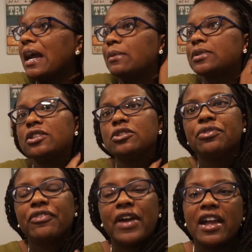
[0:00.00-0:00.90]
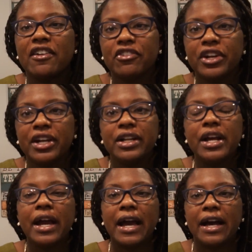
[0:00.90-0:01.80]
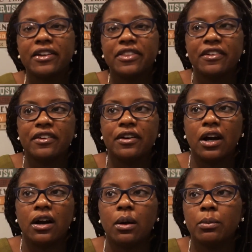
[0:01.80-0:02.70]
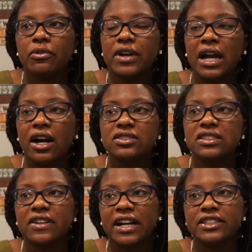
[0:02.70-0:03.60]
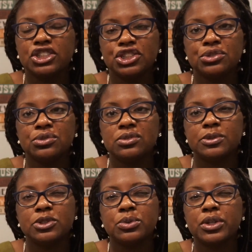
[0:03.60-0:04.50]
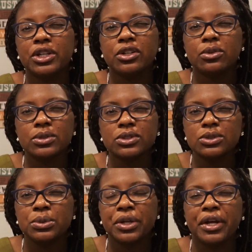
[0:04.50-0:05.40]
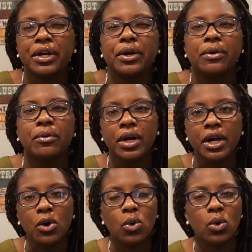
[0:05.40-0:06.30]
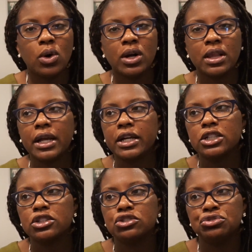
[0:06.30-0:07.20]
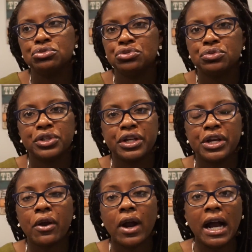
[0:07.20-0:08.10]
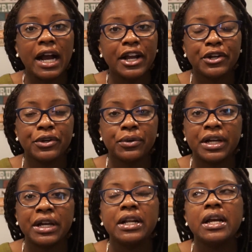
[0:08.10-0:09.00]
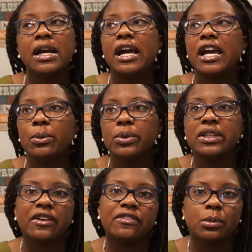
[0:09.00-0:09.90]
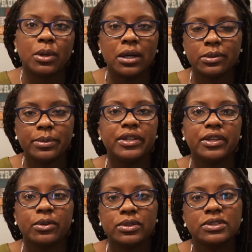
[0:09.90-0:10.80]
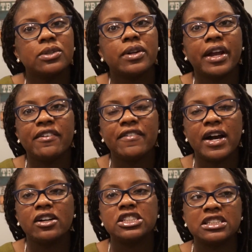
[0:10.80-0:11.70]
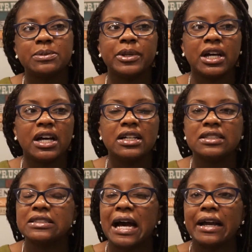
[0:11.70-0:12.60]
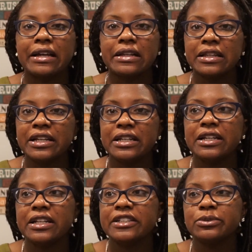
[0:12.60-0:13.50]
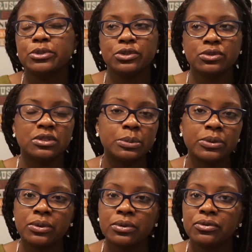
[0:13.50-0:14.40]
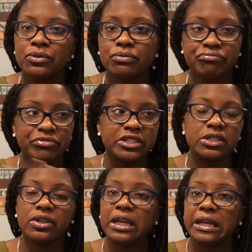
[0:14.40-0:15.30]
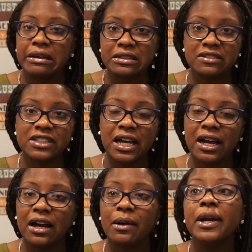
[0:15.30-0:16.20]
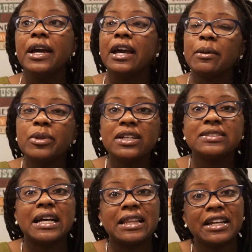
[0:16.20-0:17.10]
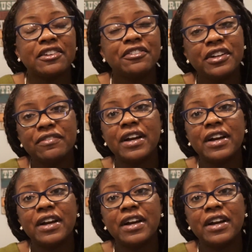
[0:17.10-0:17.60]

absolute favorite out of the files, if I had to choose between crystal nail or like a 220 or higher grit, it would definitely probably be the crystal nail file, just because I can clean it, it's reusable until the end of time, and plus I like the foot